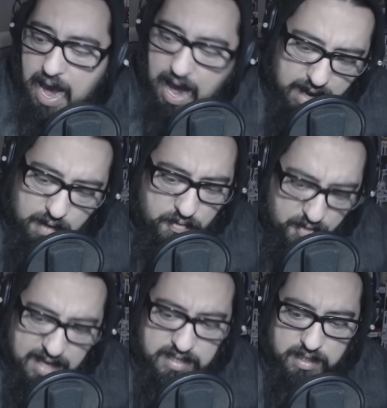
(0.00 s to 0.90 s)
I don't
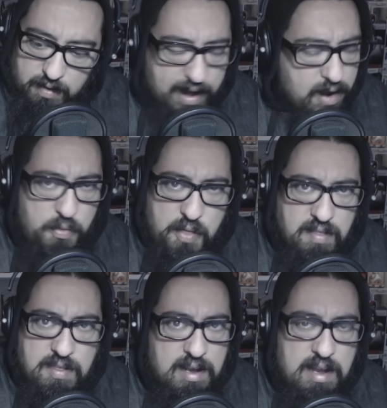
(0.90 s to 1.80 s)
think so. I don't
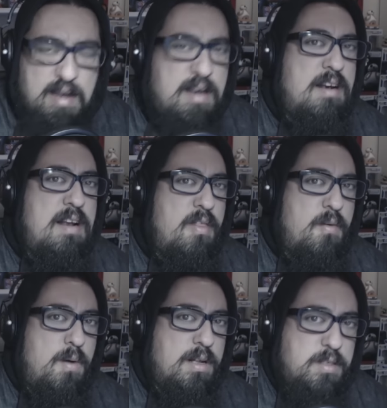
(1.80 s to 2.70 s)
think they needed
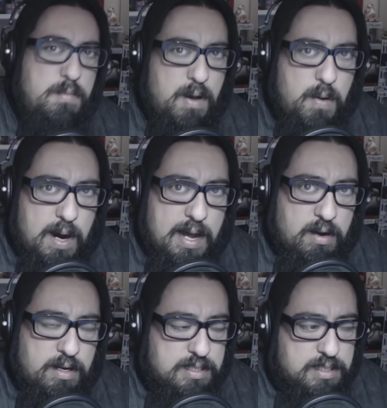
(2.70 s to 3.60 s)
another one, to be quite
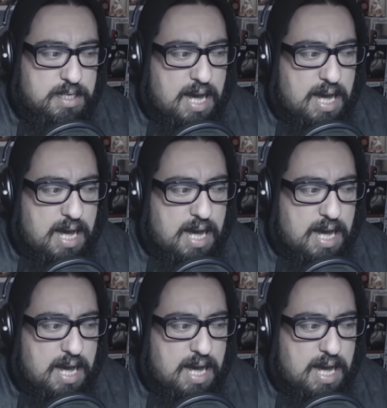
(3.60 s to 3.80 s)
honest.